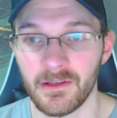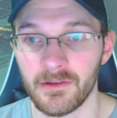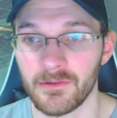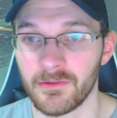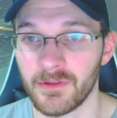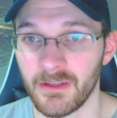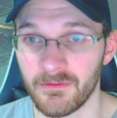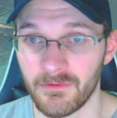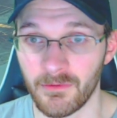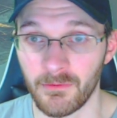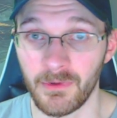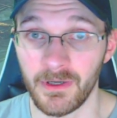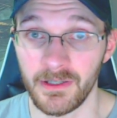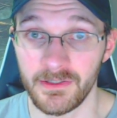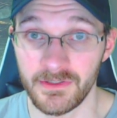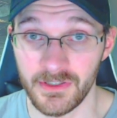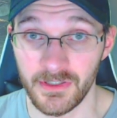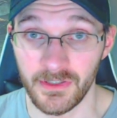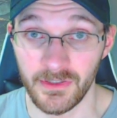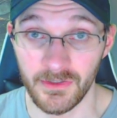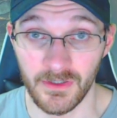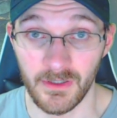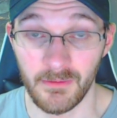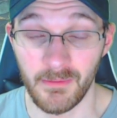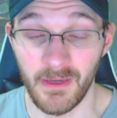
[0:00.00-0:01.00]
there's different ways
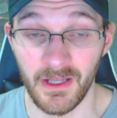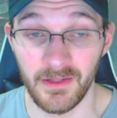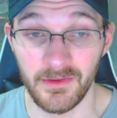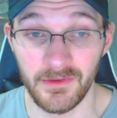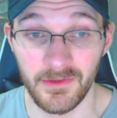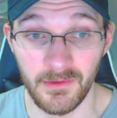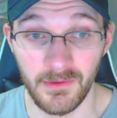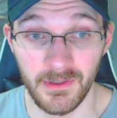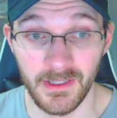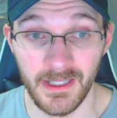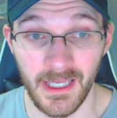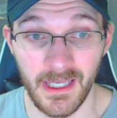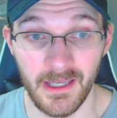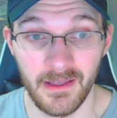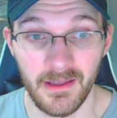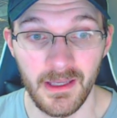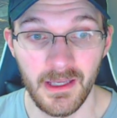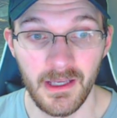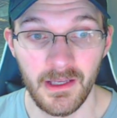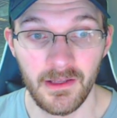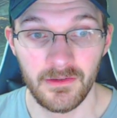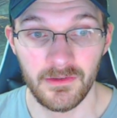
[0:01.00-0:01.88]
you can go about doing that.